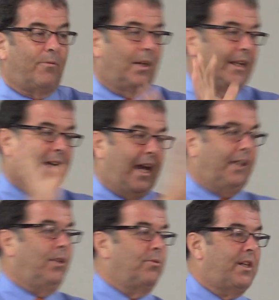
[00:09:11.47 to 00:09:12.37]
well, they can't
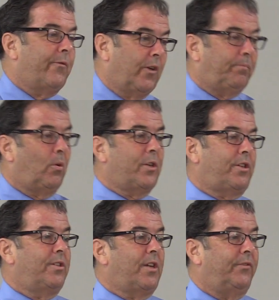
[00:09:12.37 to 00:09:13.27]
use different
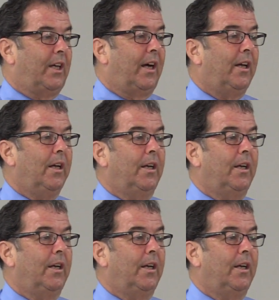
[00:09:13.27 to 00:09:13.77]
portions of the